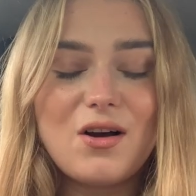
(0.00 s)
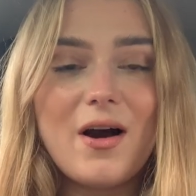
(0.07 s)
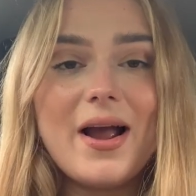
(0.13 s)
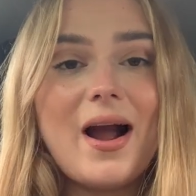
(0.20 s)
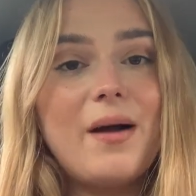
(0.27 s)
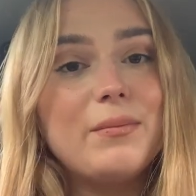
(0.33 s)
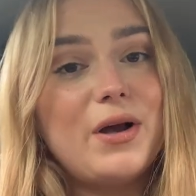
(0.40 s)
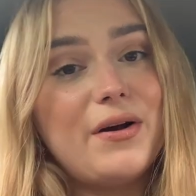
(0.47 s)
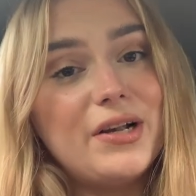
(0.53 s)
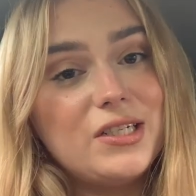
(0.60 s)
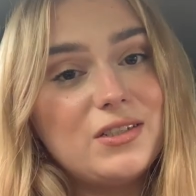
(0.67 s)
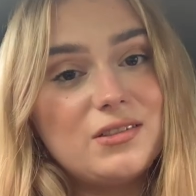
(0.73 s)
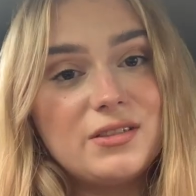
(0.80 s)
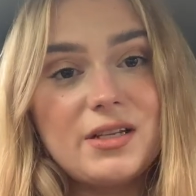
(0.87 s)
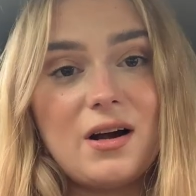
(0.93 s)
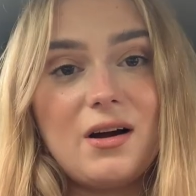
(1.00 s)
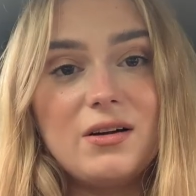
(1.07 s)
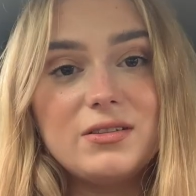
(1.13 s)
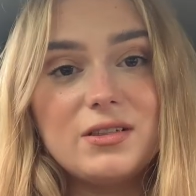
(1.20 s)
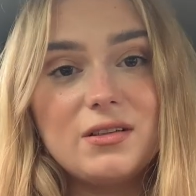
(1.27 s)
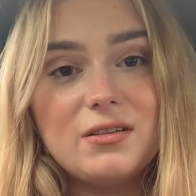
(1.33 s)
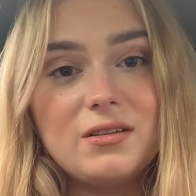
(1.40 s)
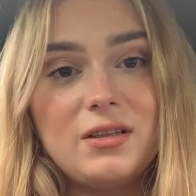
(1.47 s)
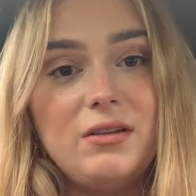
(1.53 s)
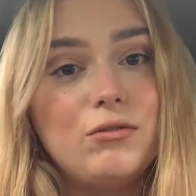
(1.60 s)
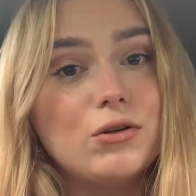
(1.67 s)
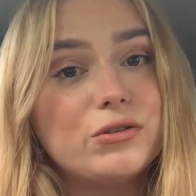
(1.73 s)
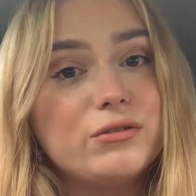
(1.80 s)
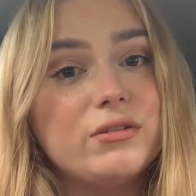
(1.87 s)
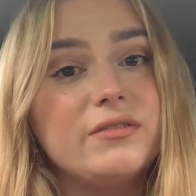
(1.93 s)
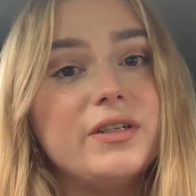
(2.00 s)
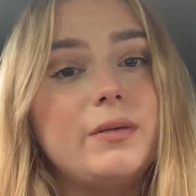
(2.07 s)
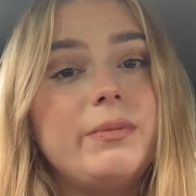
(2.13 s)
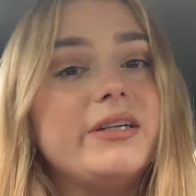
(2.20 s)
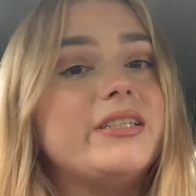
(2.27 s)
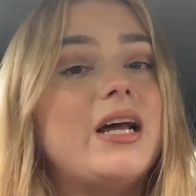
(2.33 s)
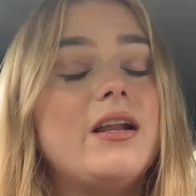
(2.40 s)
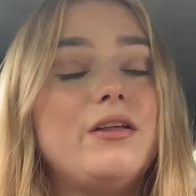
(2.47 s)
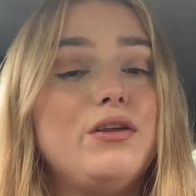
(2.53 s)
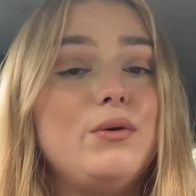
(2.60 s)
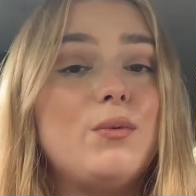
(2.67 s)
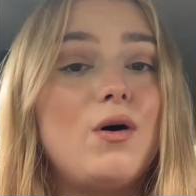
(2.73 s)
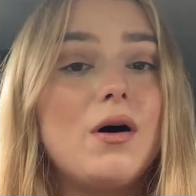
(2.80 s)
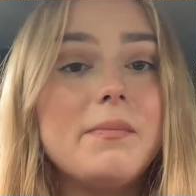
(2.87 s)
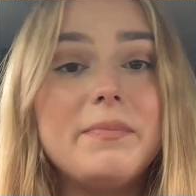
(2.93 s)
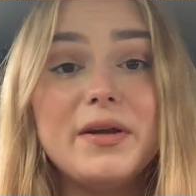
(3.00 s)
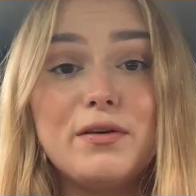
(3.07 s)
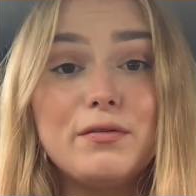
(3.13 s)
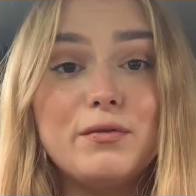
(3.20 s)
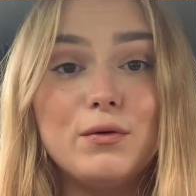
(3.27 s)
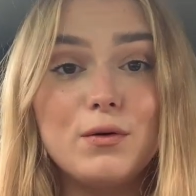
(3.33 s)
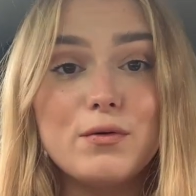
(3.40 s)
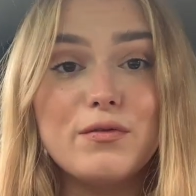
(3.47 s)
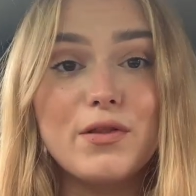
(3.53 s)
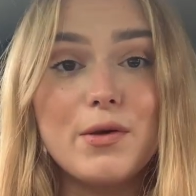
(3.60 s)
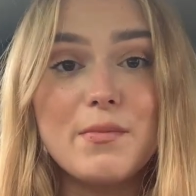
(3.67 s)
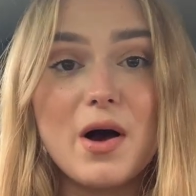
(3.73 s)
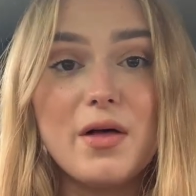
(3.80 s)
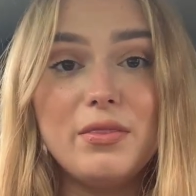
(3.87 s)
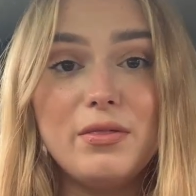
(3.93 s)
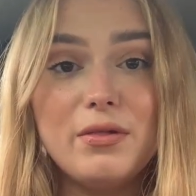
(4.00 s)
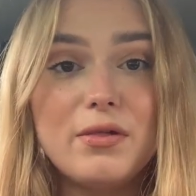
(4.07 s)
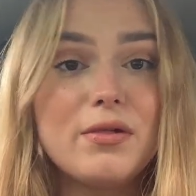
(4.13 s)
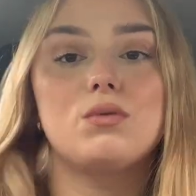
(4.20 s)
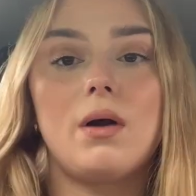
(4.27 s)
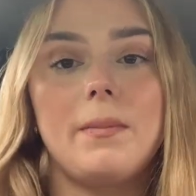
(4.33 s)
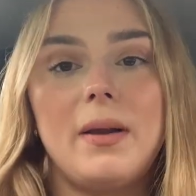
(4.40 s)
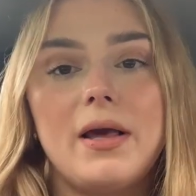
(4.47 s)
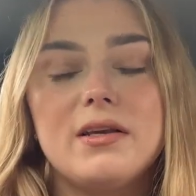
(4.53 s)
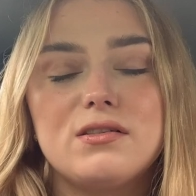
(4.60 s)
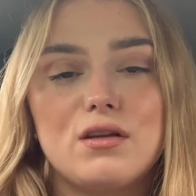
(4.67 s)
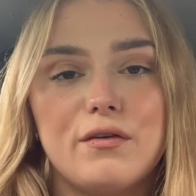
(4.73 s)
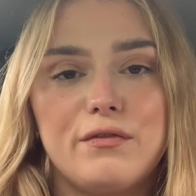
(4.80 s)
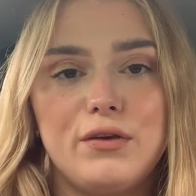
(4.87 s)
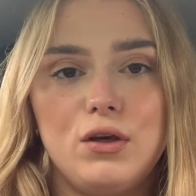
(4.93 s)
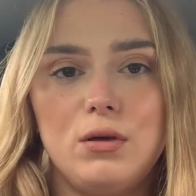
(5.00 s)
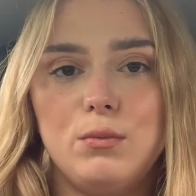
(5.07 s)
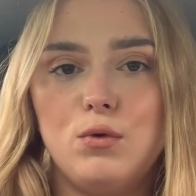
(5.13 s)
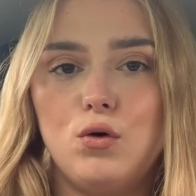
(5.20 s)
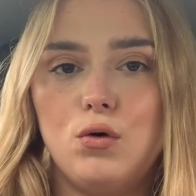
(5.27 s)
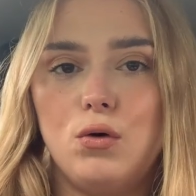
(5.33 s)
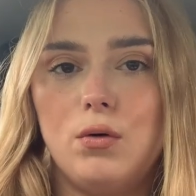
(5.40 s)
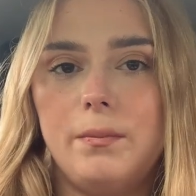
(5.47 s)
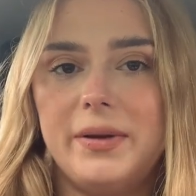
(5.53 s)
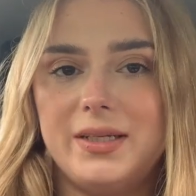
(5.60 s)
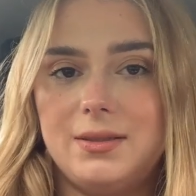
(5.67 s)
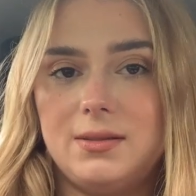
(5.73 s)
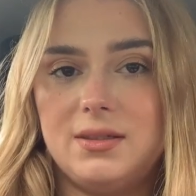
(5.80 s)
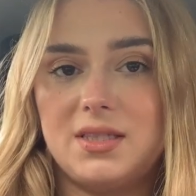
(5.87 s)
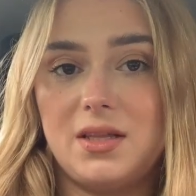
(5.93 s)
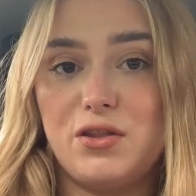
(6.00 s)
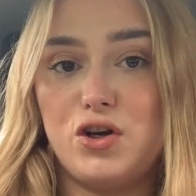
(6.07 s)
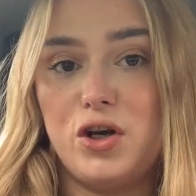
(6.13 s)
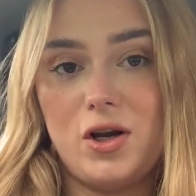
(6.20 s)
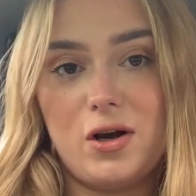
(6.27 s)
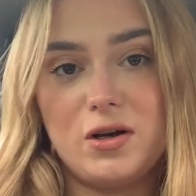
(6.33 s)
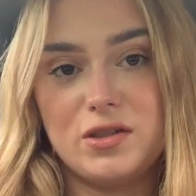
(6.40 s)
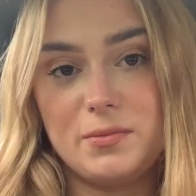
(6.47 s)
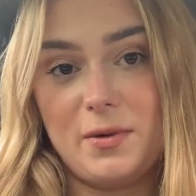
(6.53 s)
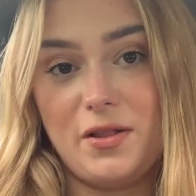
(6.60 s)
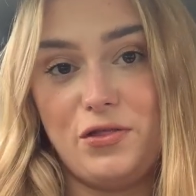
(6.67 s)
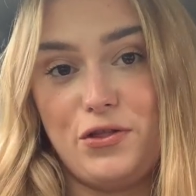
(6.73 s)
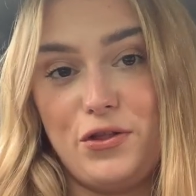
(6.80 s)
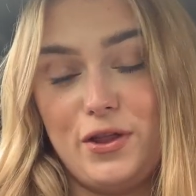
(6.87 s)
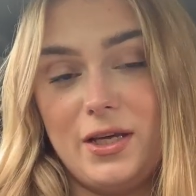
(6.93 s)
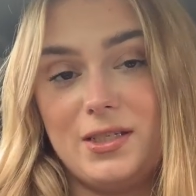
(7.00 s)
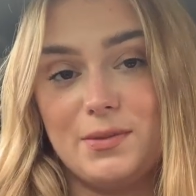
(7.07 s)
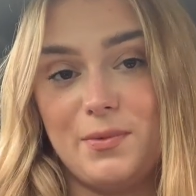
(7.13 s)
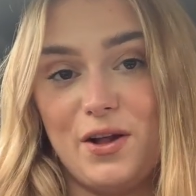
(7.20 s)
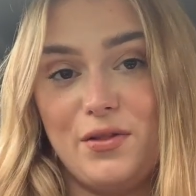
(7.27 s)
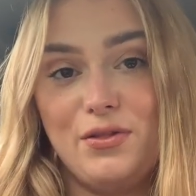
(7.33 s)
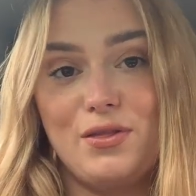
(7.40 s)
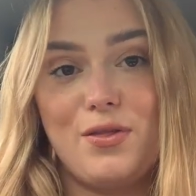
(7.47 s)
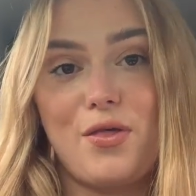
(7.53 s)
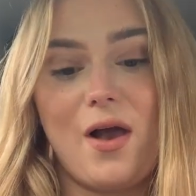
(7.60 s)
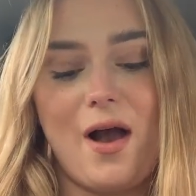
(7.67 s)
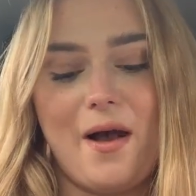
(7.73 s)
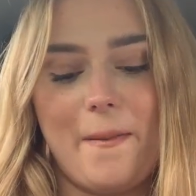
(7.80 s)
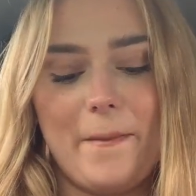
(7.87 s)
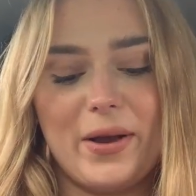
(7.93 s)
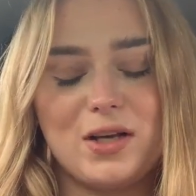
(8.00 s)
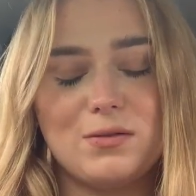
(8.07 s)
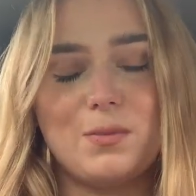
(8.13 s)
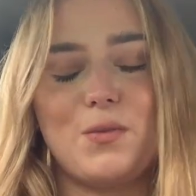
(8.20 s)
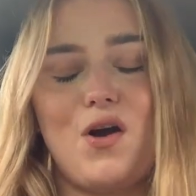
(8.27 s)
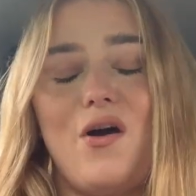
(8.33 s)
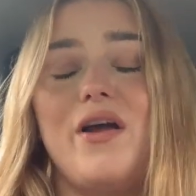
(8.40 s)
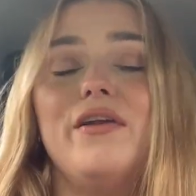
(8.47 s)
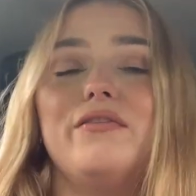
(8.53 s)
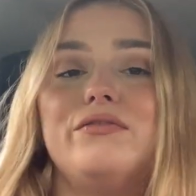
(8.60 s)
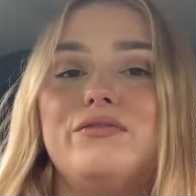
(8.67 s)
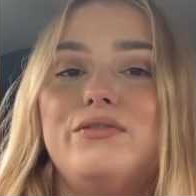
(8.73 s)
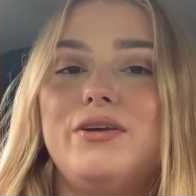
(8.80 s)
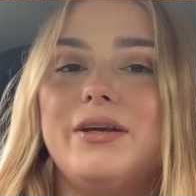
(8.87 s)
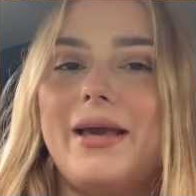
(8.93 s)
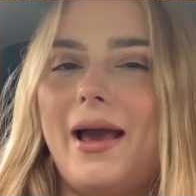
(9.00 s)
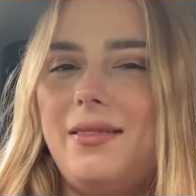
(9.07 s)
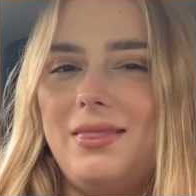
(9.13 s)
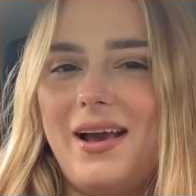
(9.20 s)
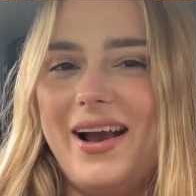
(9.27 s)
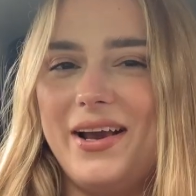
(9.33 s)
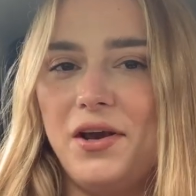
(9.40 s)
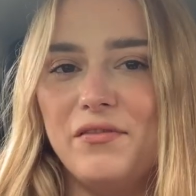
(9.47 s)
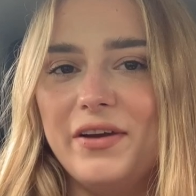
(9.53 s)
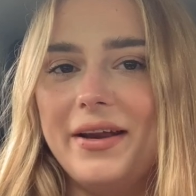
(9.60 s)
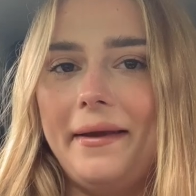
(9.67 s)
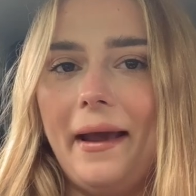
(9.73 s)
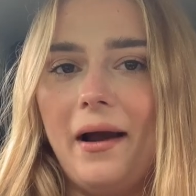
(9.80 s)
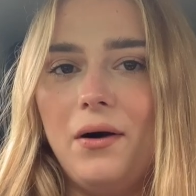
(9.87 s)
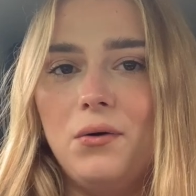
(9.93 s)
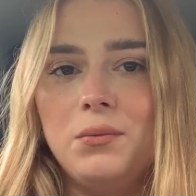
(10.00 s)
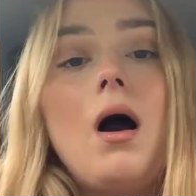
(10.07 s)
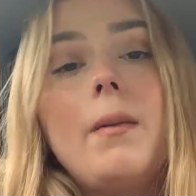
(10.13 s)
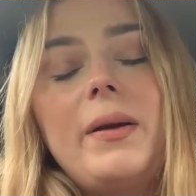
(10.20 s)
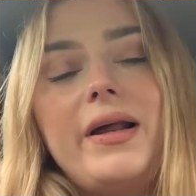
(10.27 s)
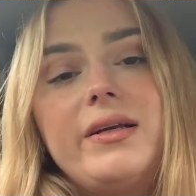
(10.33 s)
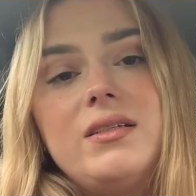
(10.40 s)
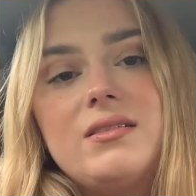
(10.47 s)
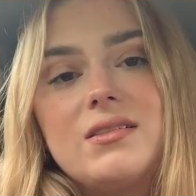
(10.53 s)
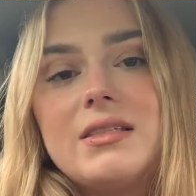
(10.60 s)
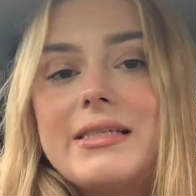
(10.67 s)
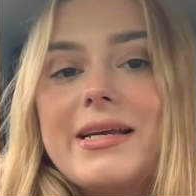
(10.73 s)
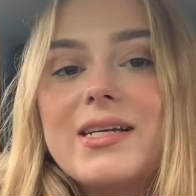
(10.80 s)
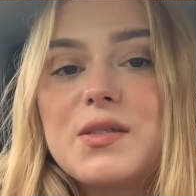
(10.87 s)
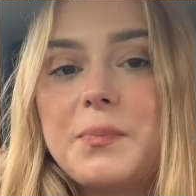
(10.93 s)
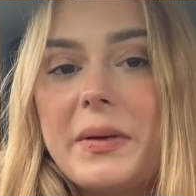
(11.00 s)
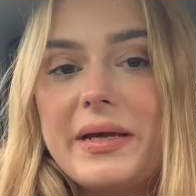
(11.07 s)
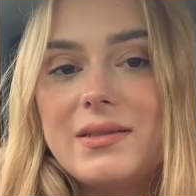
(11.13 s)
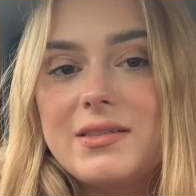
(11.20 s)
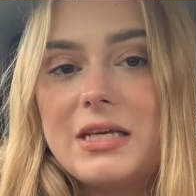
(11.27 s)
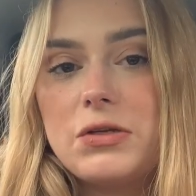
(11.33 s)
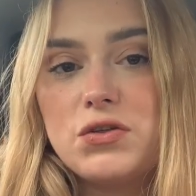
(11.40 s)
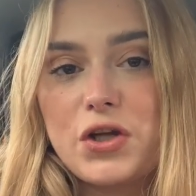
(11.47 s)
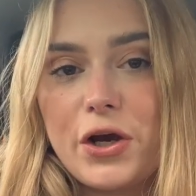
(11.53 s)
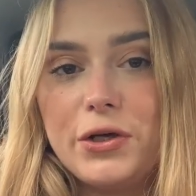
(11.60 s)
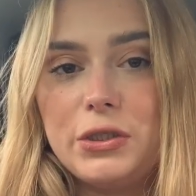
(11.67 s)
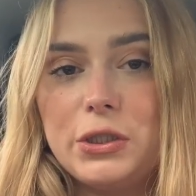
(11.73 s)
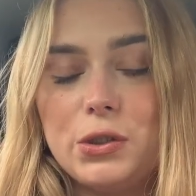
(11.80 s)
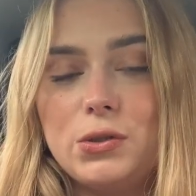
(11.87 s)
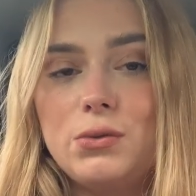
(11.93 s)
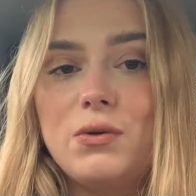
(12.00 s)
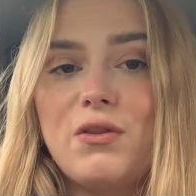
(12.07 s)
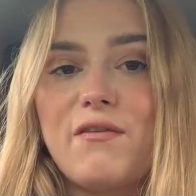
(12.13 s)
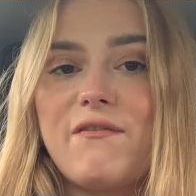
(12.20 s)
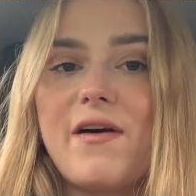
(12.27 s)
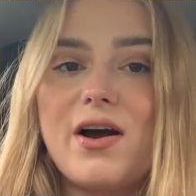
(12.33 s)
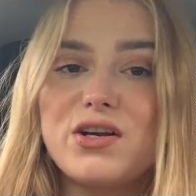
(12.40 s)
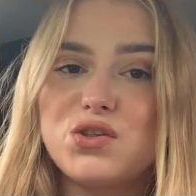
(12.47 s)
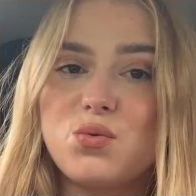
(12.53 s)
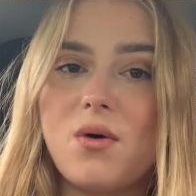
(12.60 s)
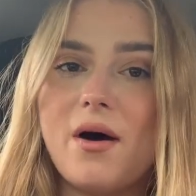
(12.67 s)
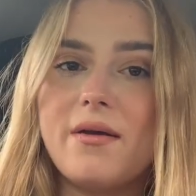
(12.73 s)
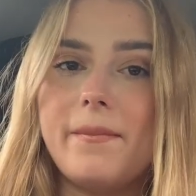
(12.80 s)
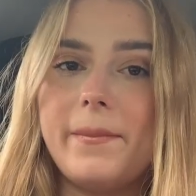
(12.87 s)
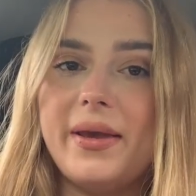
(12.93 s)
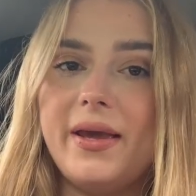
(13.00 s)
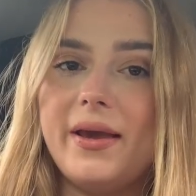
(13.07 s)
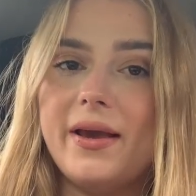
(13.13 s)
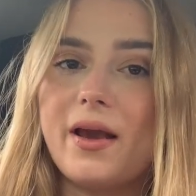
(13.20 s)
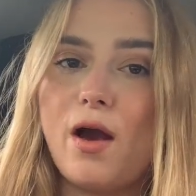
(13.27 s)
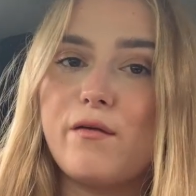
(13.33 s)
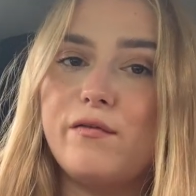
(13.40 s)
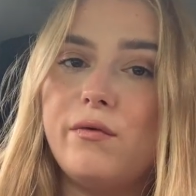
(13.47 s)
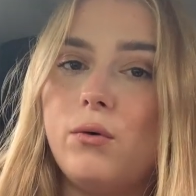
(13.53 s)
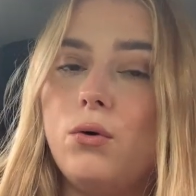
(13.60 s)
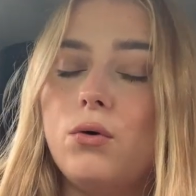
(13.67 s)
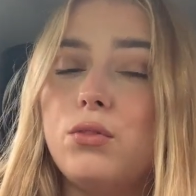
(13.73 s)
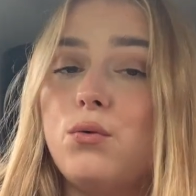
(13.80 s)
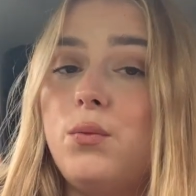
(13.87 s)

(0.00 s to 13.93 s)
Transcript: I am going to start the roster reveal by telling you what I bid for for the month. So I placed a few more bids than last month this month um, because I'm kind of getting the hang of it now. I placed six bids in total, the first one being for the